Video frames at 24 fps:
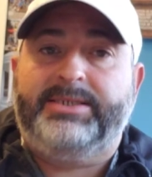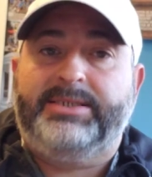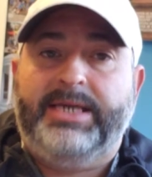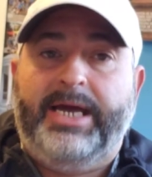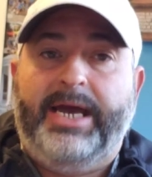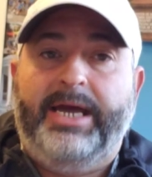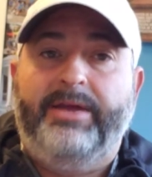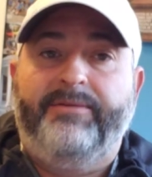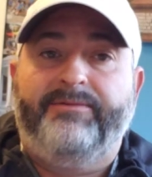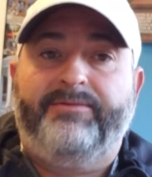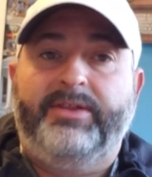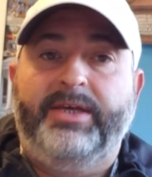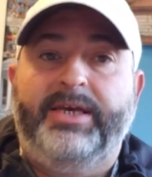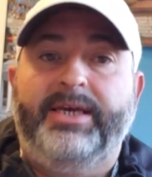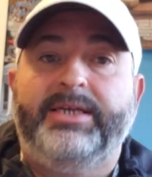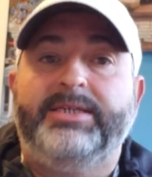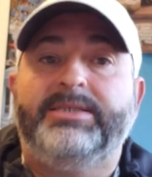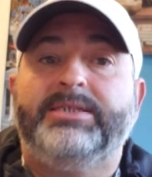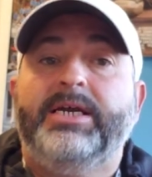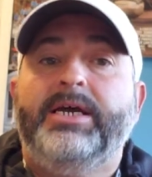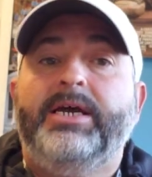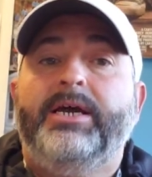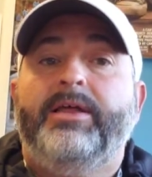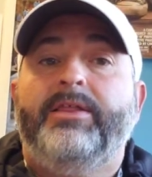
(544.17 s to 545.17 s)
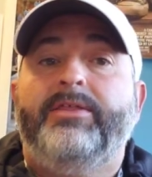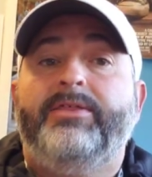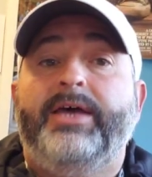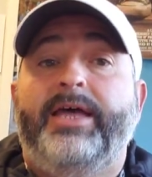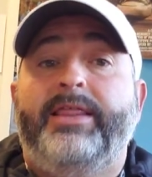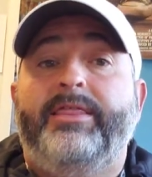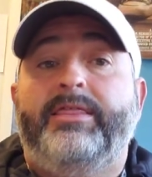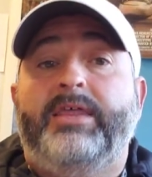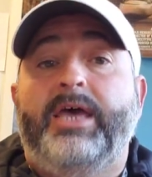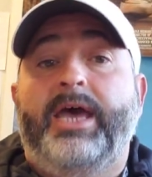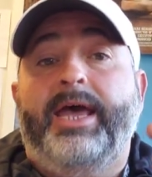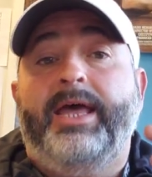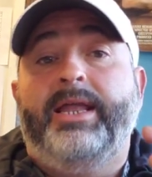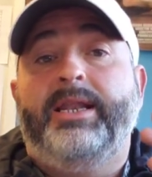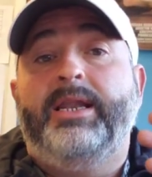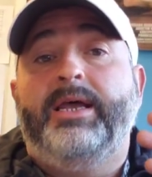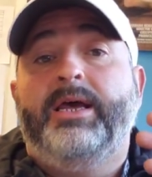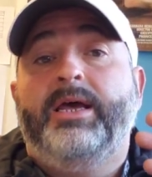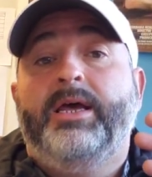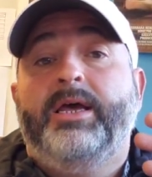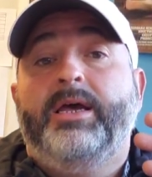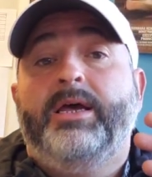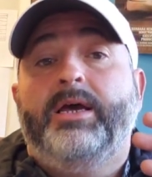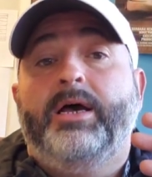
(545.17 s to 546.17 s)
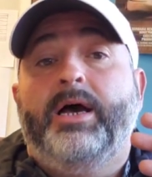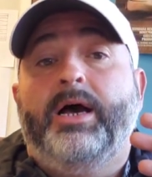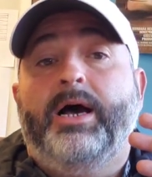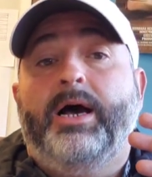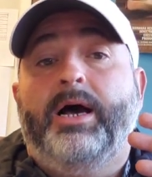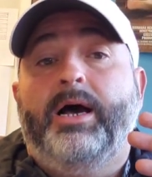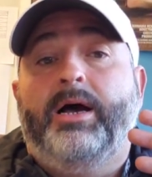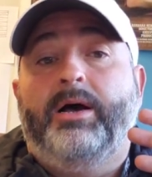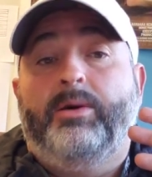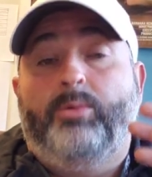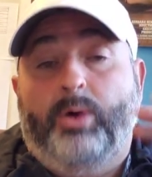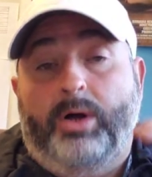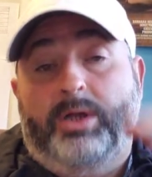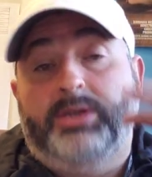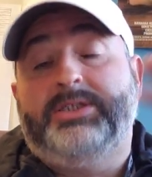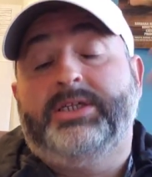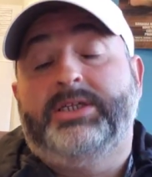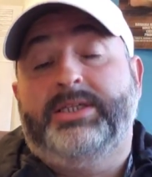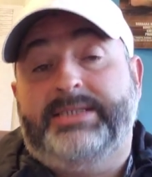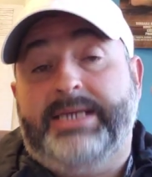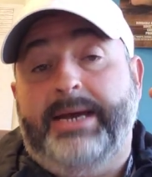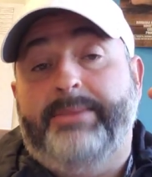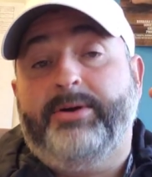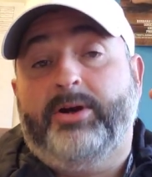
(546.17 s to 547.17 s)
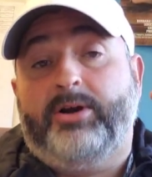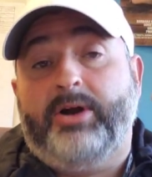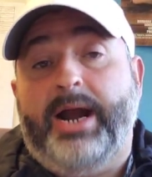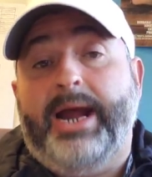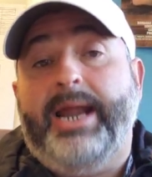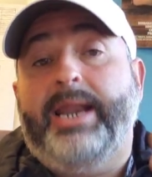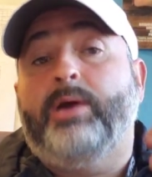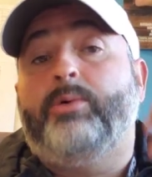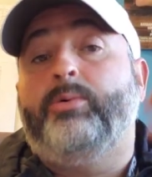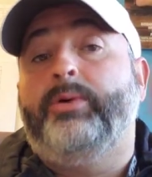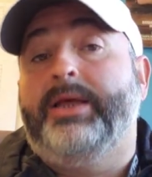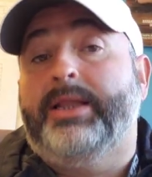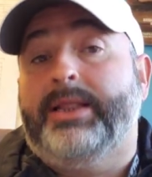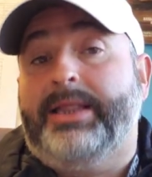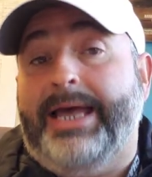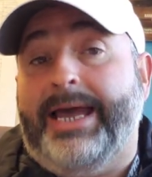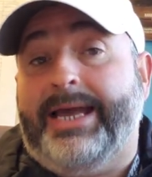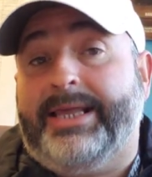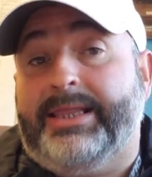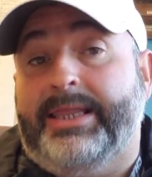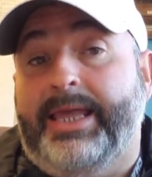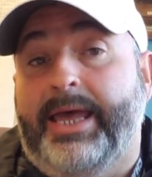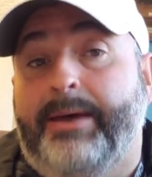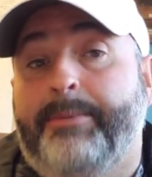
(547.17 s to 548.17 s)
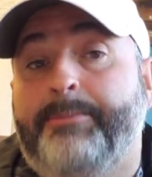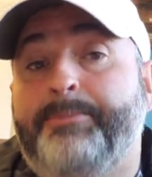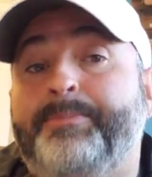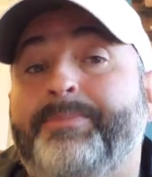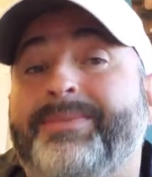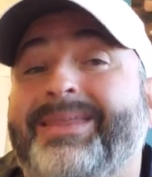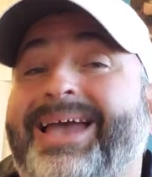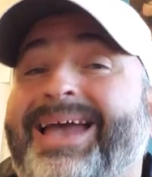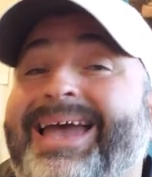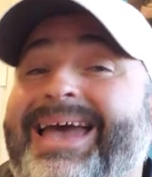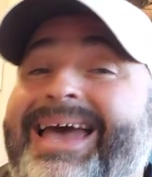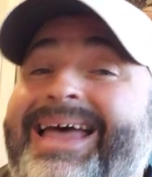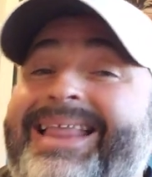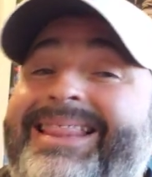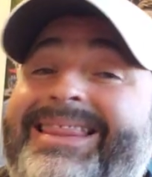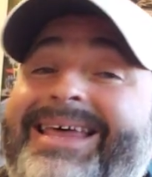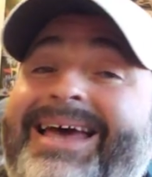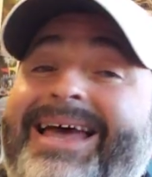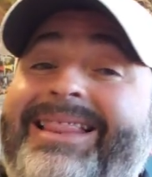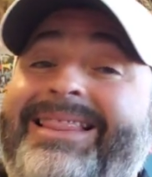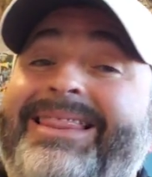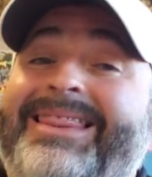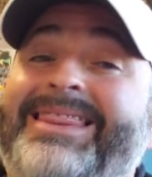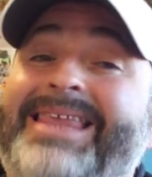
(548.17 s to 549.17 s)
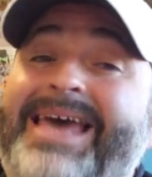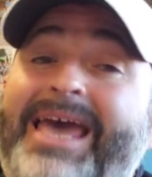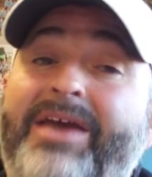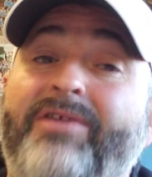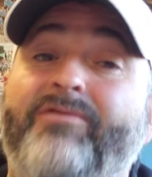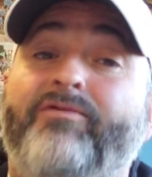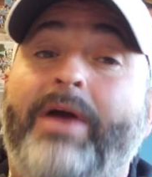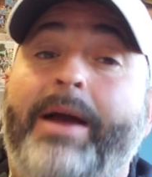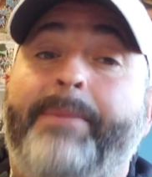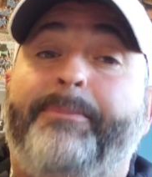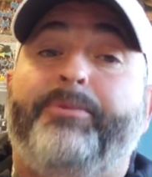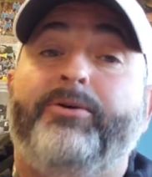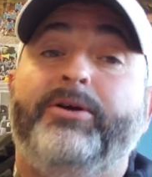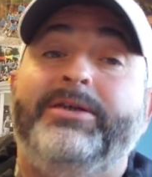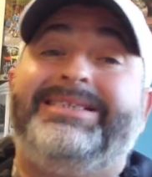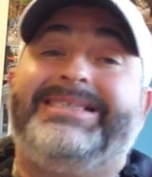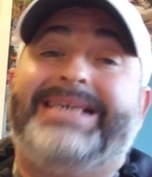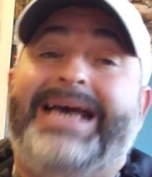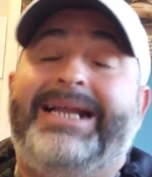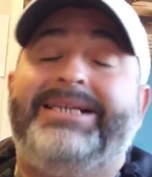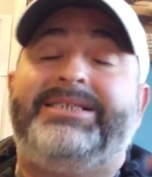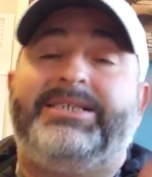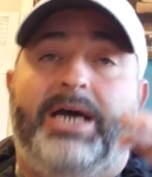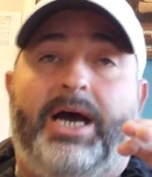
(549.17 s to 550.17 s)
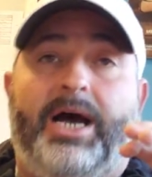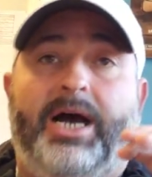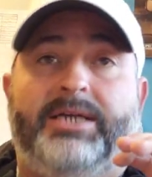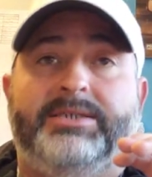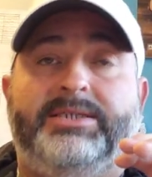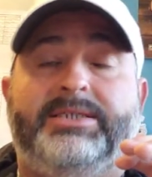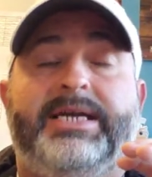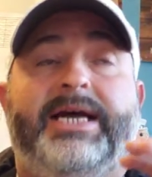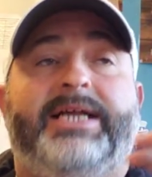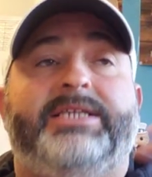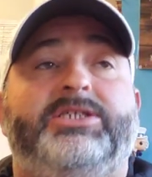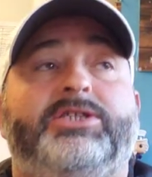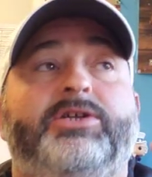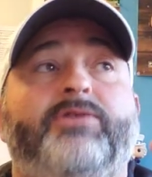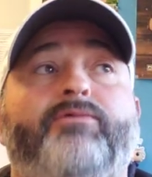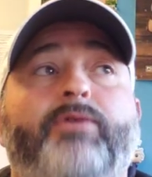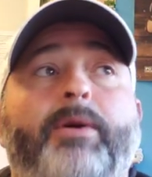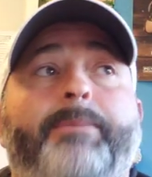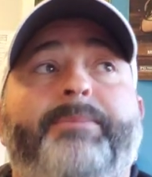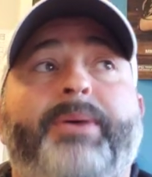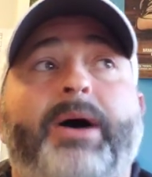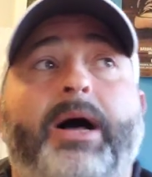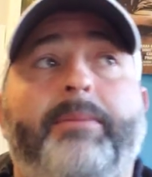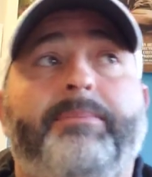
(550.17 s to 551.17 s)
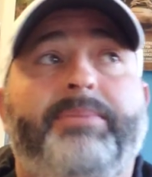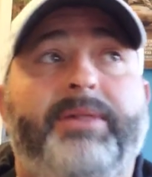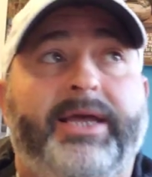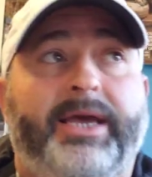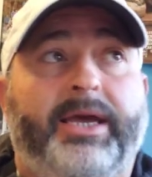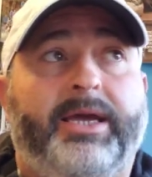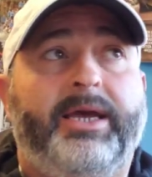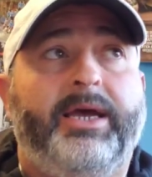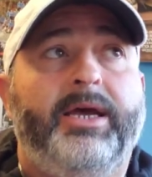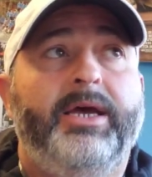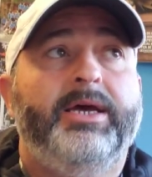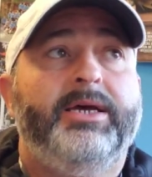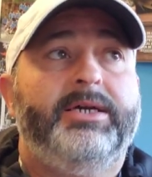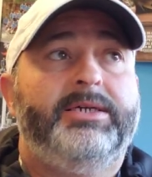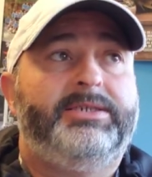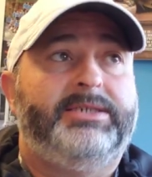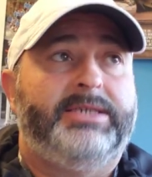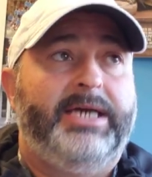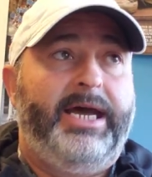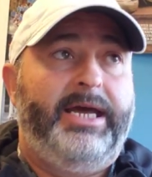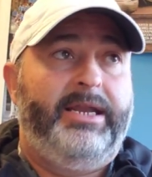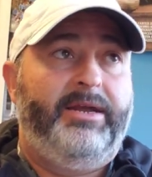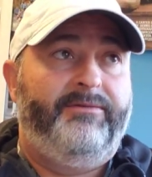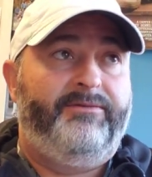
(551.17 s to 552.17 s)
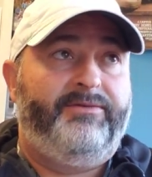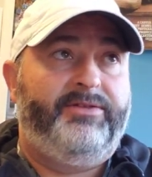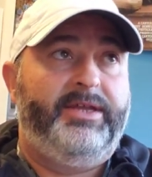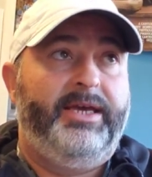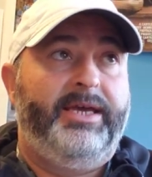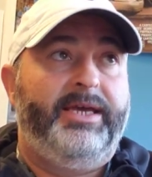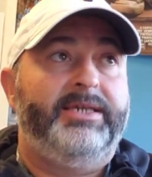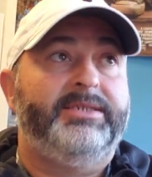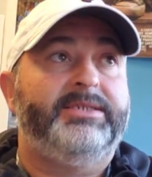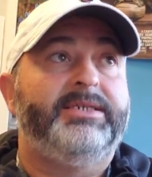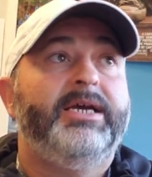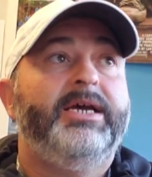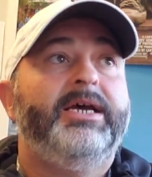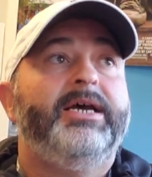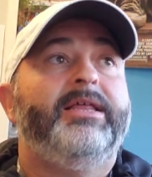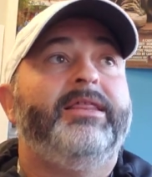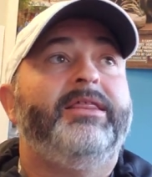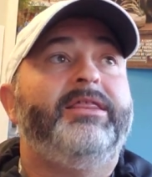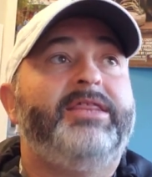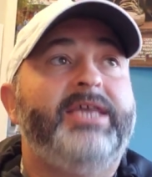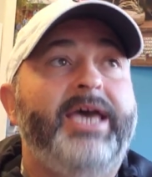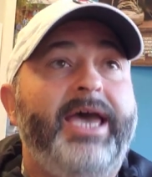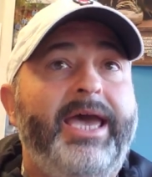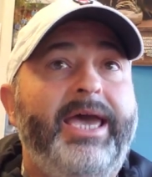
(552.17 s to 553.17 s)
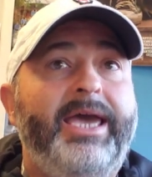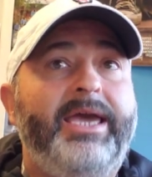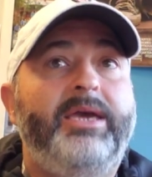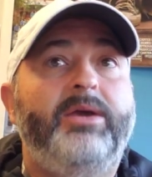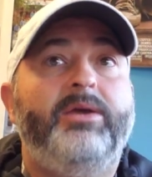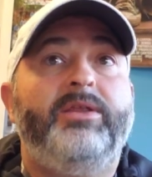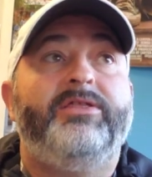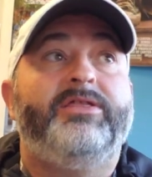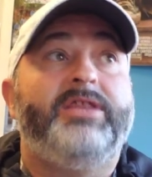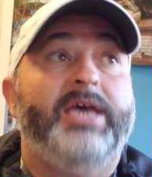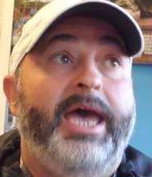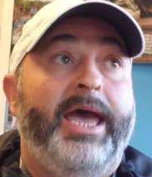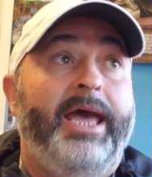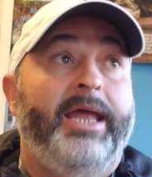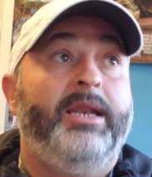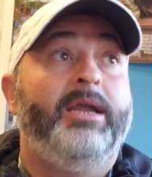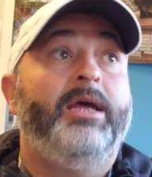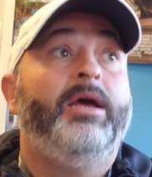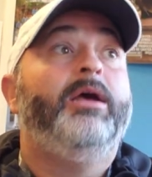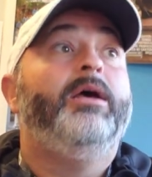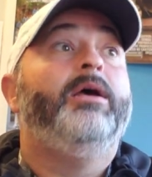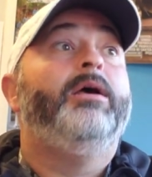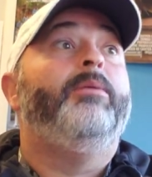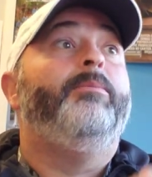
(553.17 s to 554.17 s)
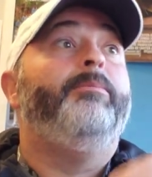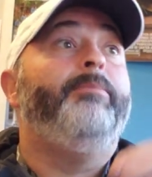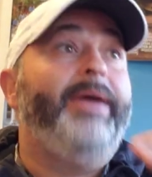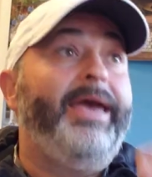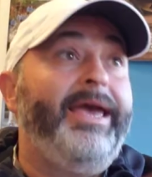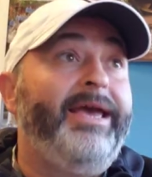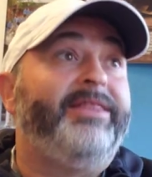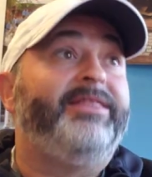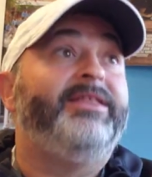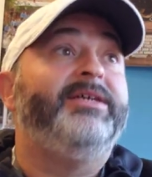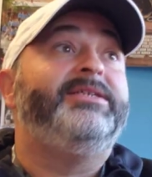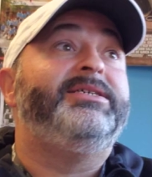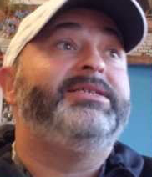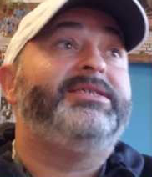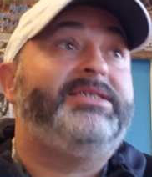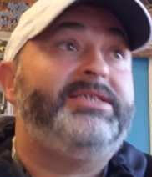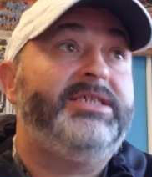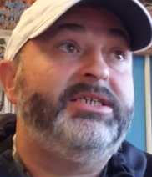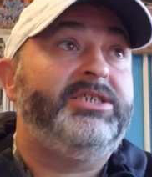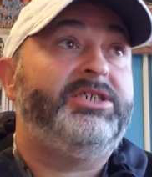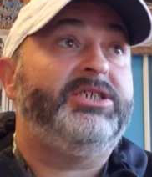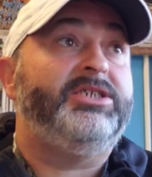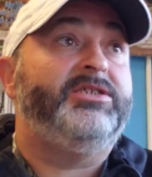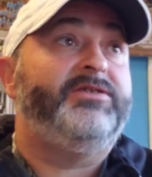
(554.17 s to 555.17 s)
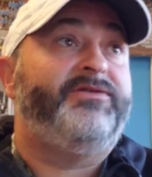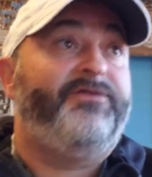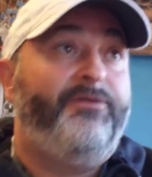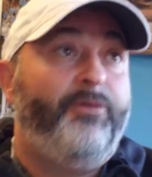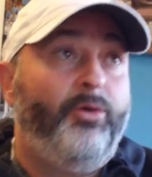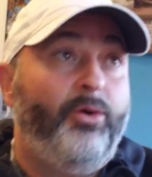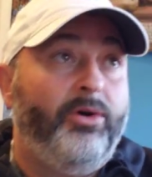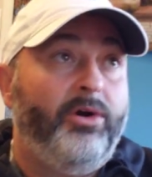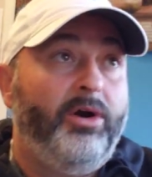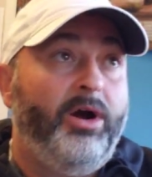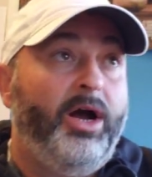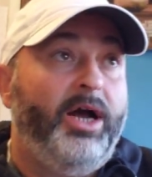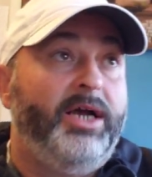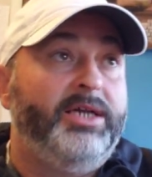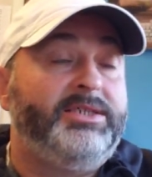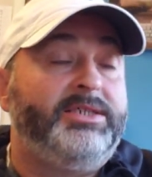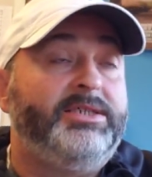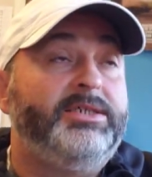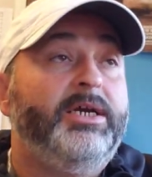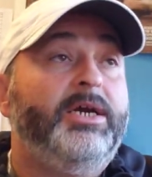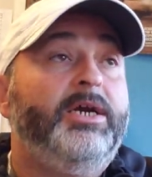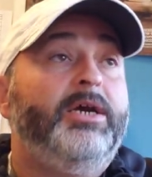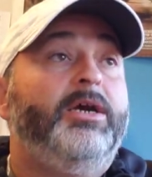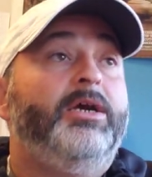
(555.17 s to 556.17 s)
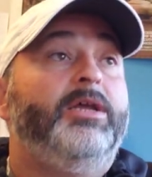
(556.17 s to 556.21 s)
side of things, that then, the Democratic, we elect them, and then they represent us. That's the republic side of things. They then make the decisions for us.